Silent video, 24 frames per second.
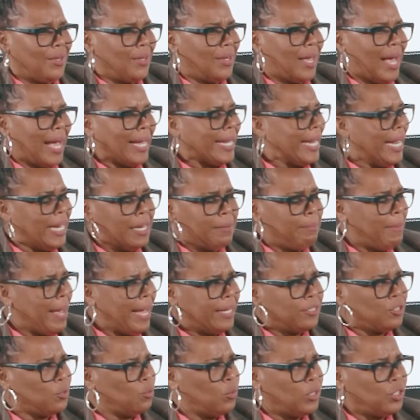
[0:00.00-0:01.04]
I can't
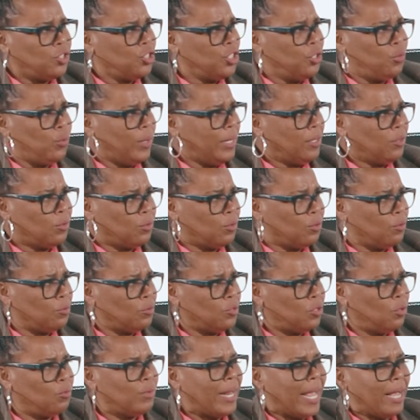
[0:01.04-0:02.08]
imagine what she went through.
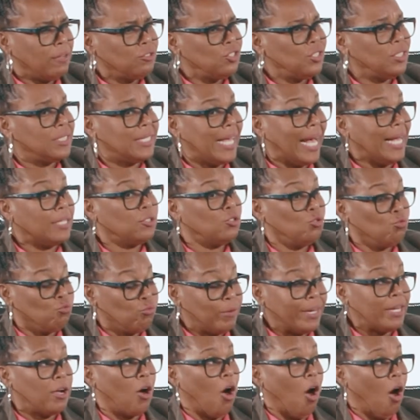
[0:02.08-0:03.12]
So now she's got to
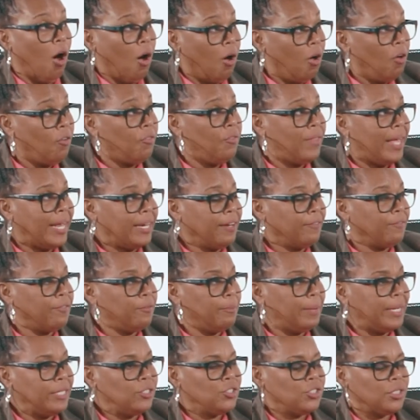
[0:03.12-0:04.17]
recall that
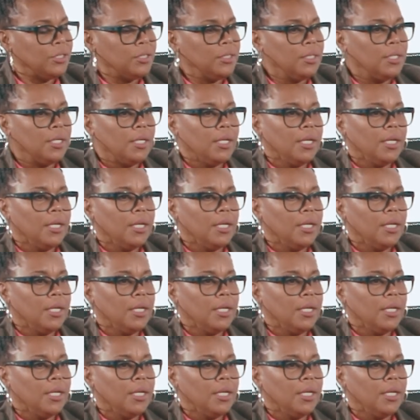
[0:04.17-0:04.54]
information.